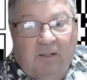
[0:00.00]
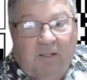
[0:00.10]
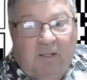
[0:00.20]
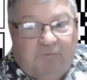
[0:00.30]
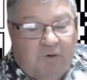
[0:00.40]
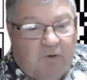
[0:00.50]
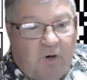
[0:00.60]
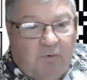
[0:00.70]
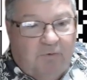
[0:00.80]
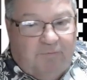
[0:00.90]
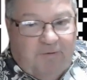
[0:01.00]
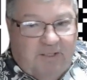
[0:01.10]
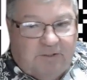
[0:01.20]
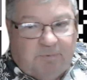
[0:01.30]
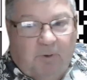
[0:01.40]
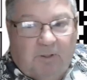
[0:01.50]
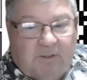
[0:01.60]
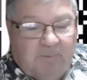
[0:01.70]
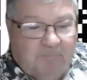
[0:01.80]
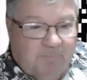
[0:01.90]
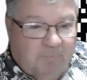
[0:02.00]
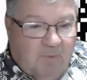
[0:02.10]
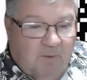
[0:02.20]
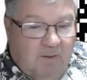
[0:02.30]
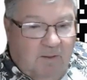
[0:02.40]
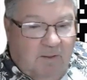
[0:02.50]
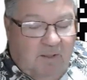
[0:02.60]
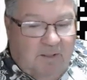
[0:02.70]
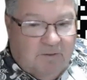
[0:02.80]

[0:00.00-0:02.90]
If you go to Facebook and